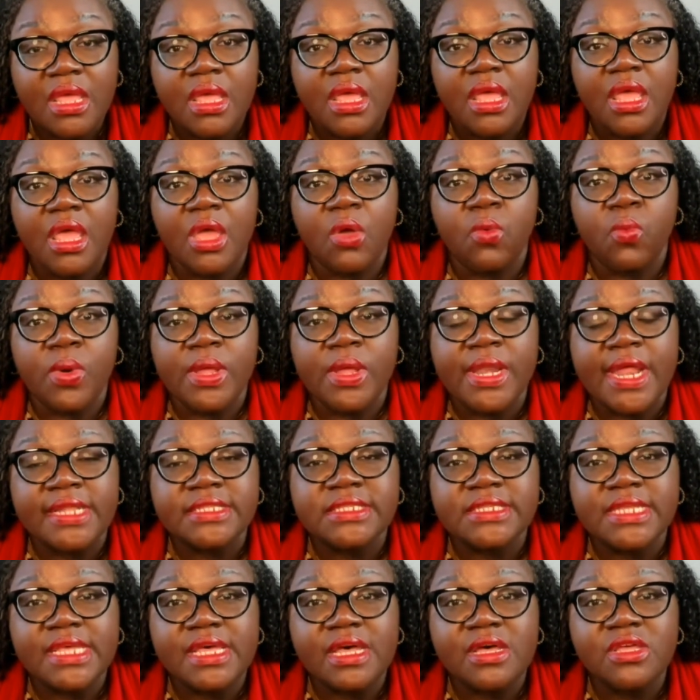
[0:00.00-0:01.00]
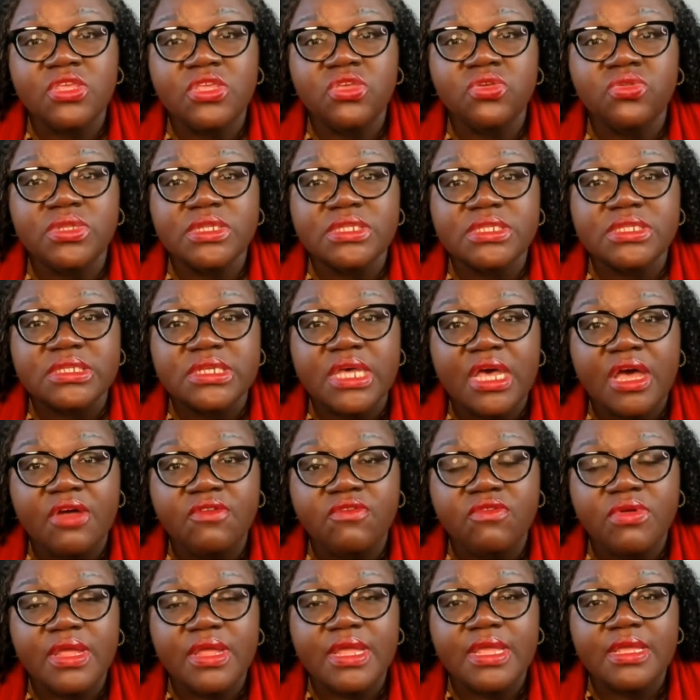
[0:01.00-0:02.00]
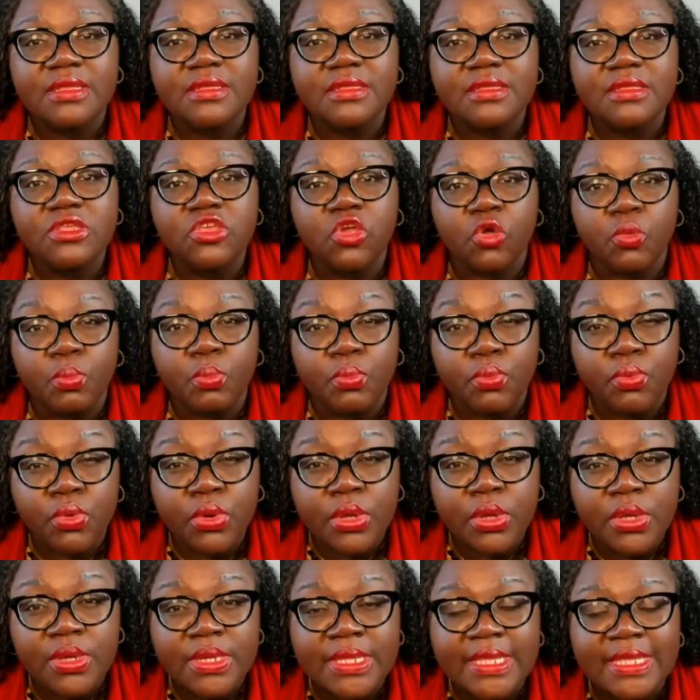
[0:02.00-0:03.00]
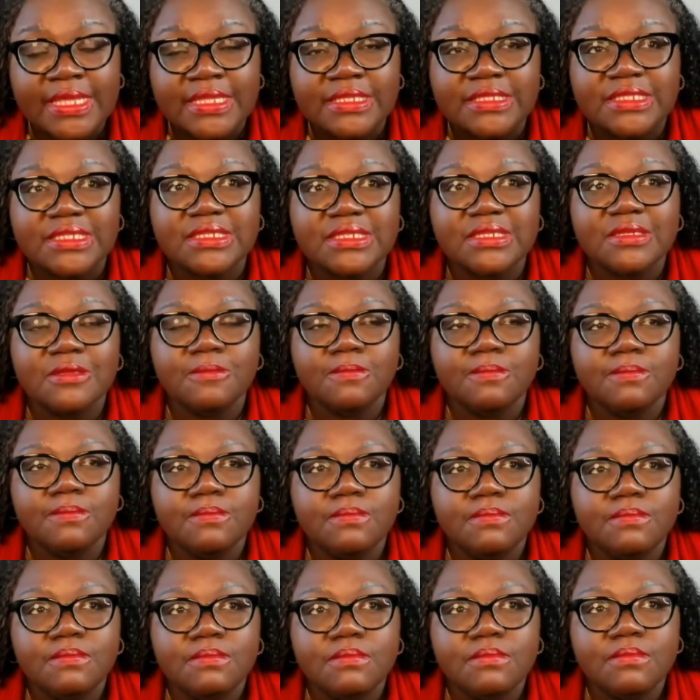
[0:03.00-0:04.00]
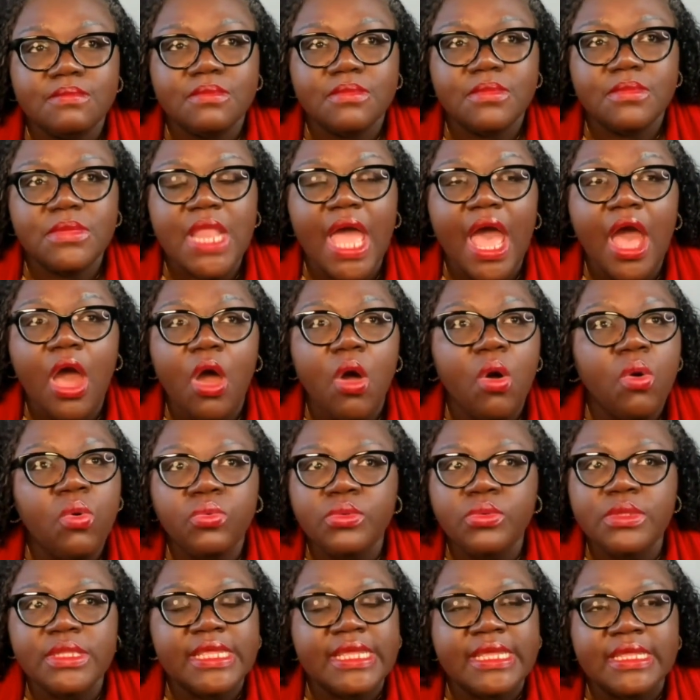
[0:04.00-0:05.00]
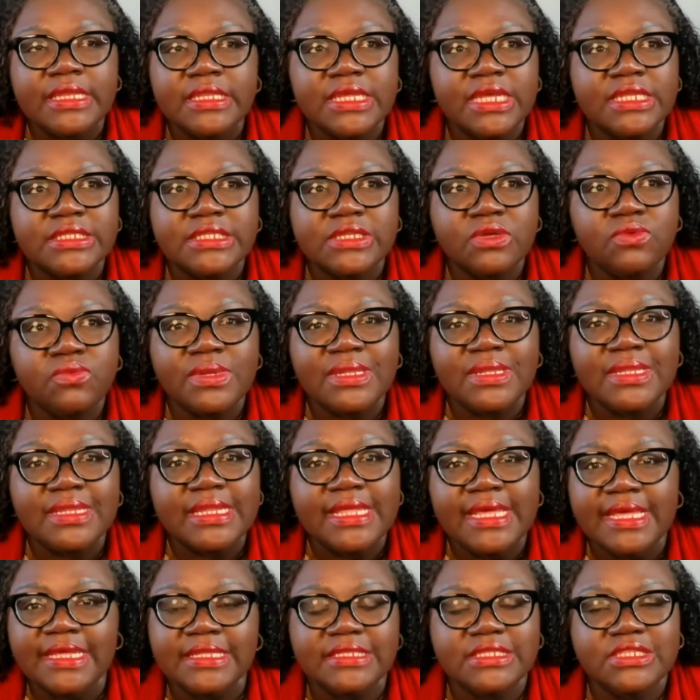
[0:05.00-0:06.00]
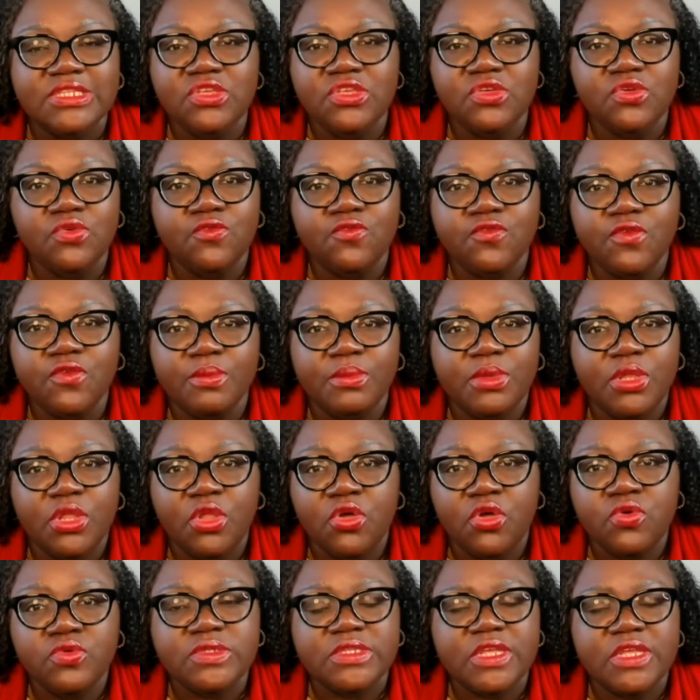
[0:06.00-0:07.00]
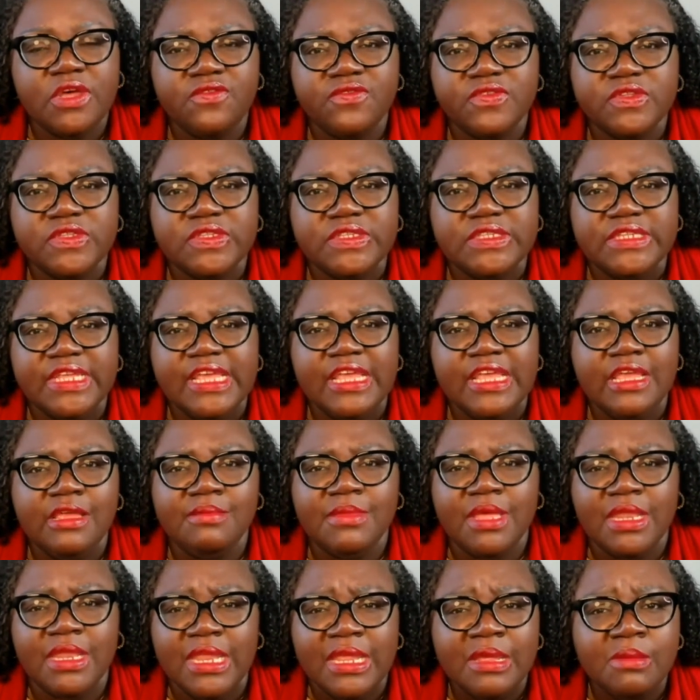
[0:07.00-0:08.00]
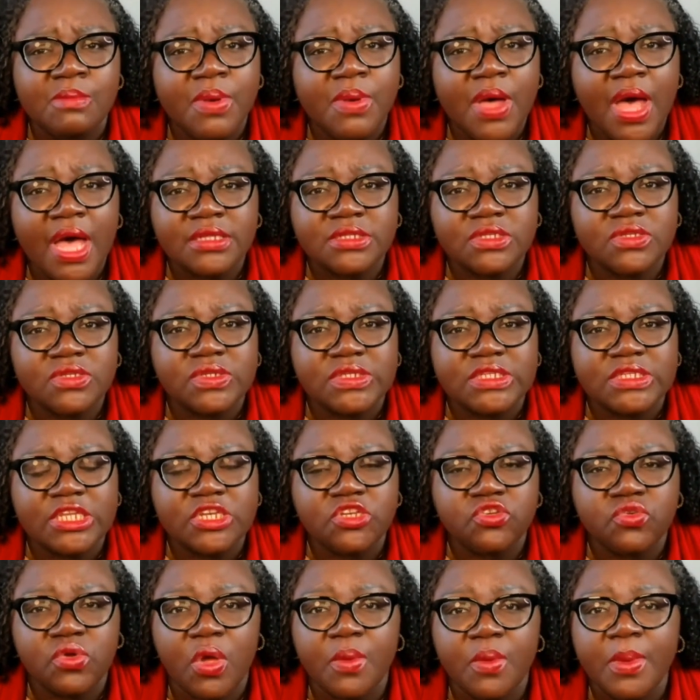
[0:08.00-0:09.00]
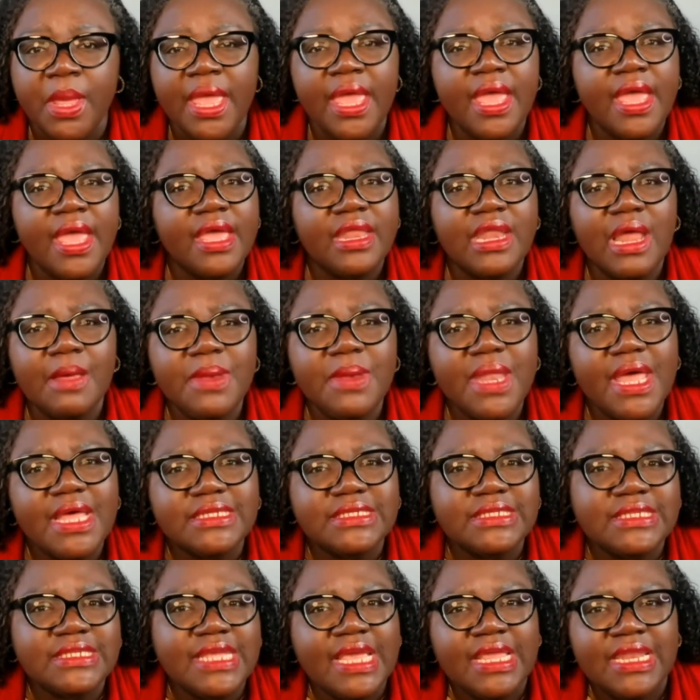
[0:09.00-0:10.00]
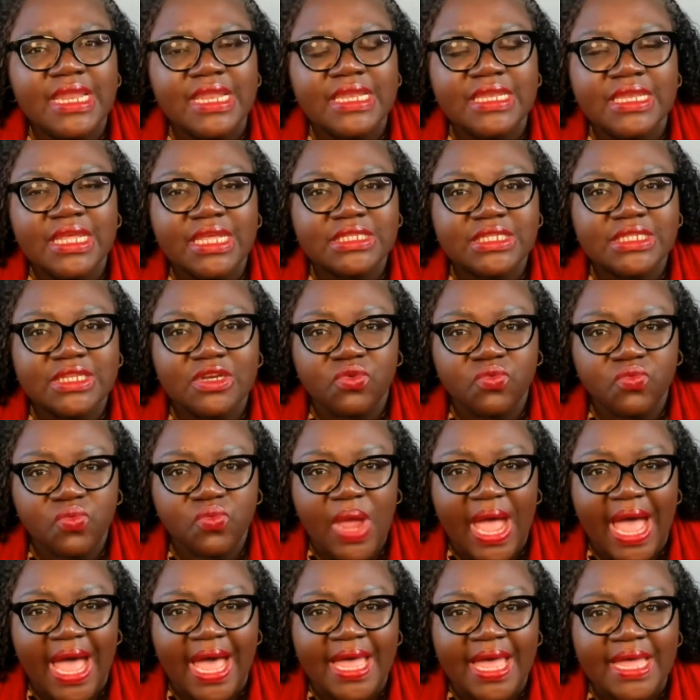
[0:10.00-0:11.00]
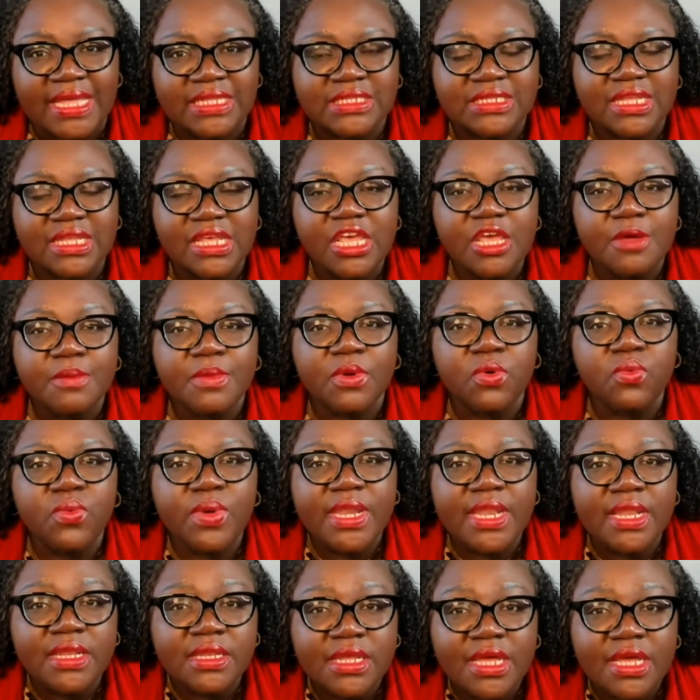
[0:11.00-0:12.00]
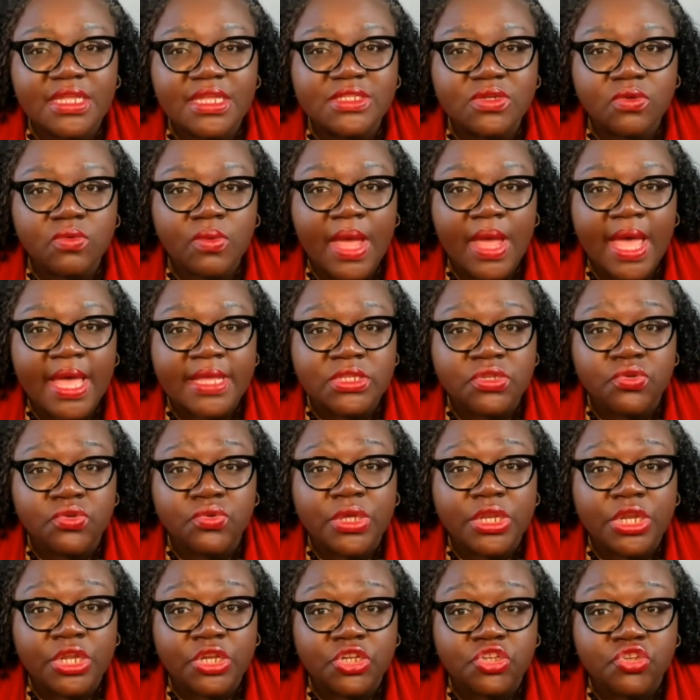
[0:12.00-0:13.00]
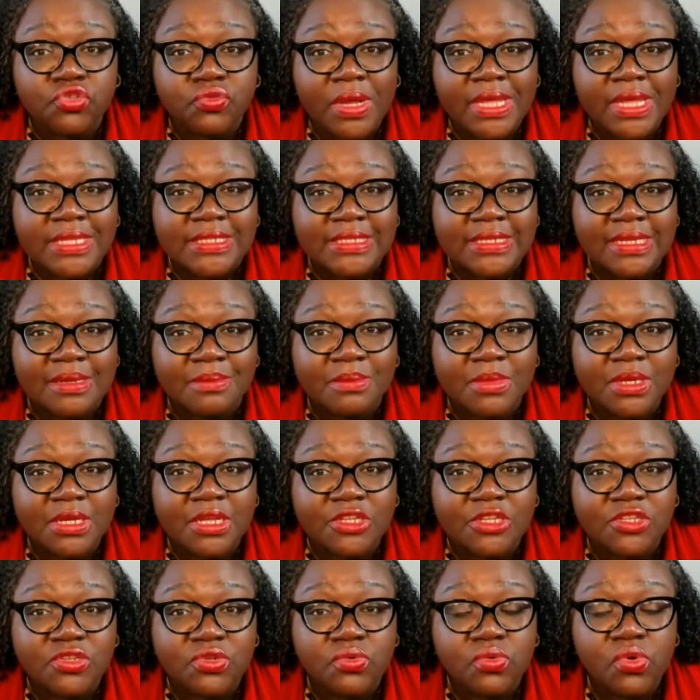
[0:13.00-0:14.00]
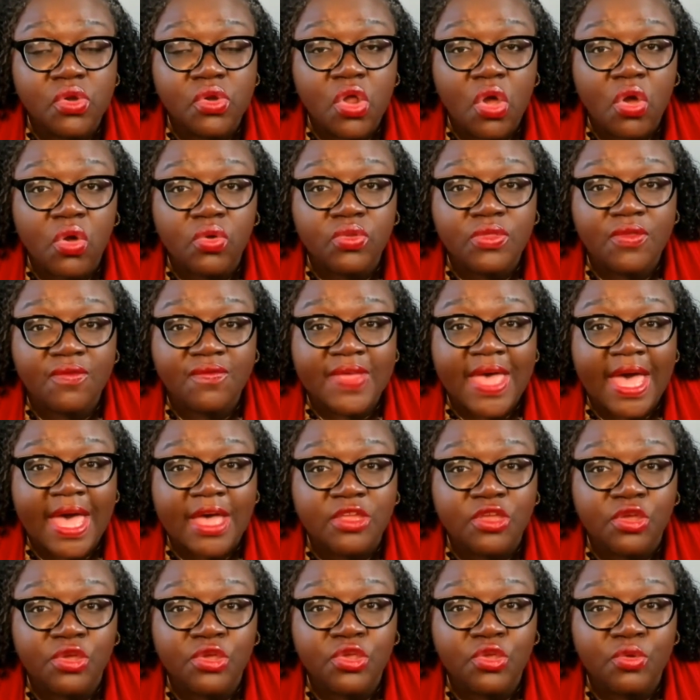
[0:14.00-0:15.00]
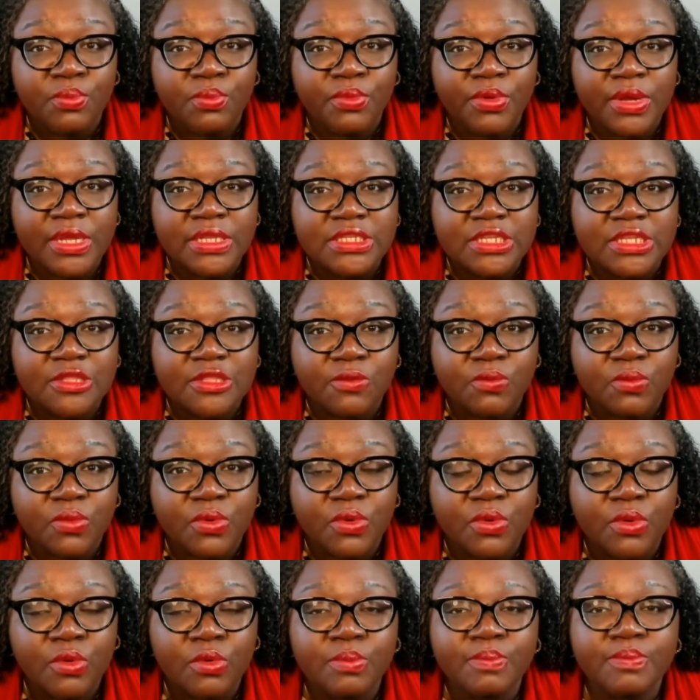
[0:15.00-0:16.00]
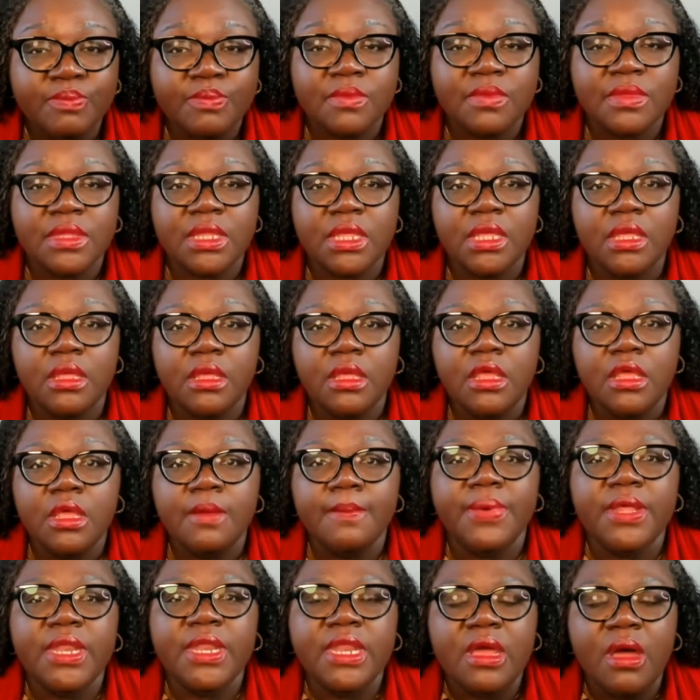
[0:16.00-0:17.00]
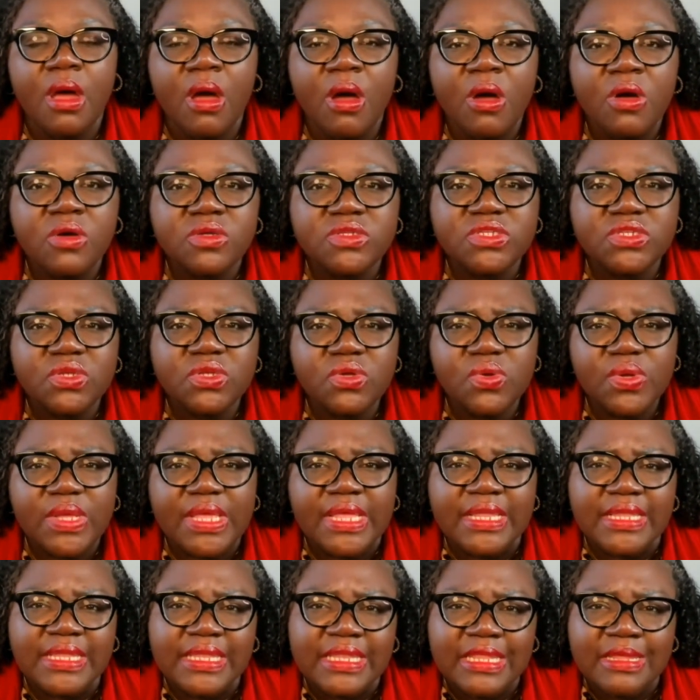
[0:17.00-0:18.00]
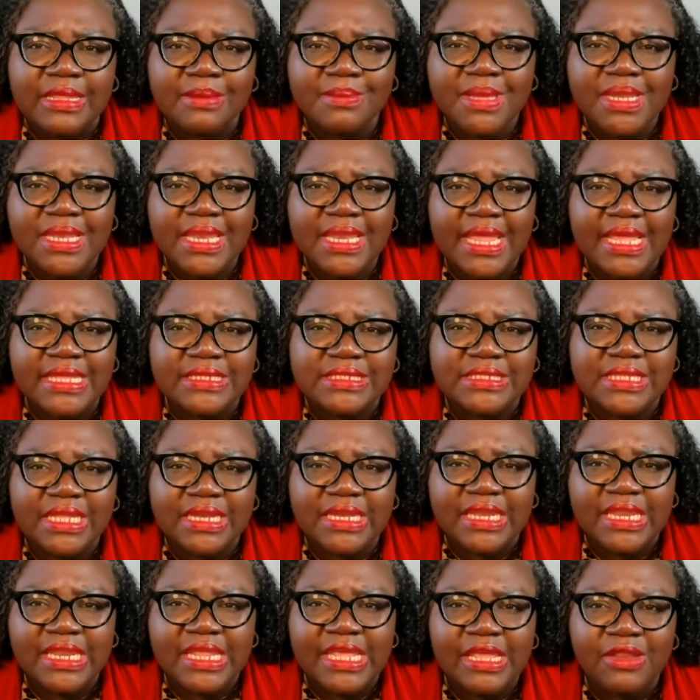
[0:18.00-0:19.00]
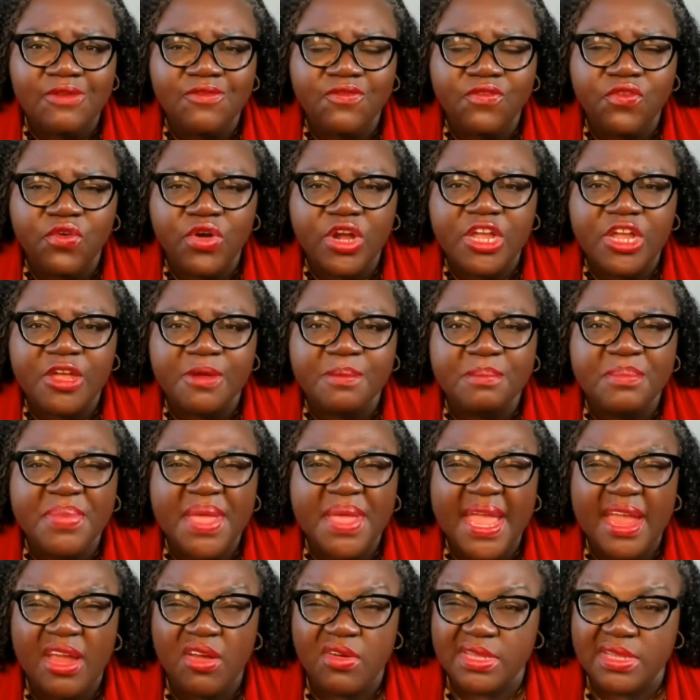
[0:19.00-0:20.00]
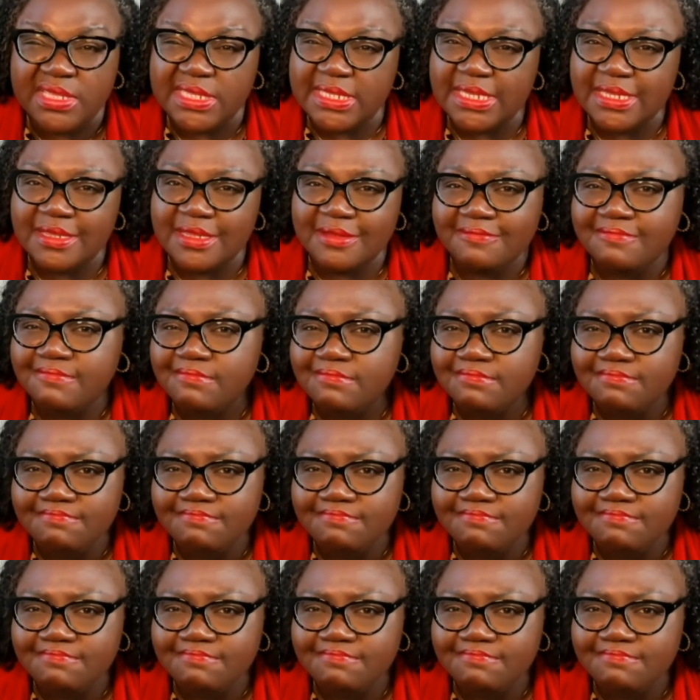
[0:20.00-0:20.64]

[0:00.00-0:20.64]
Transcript: And when I tell you discovering your brilliance, not only does it release you from low self-esteem and imposter syndrome, and I'm not saying it doesn't arise, but when it does arise, you can address it because you know the value you bring to the room. But it also eliminates the need for comparison.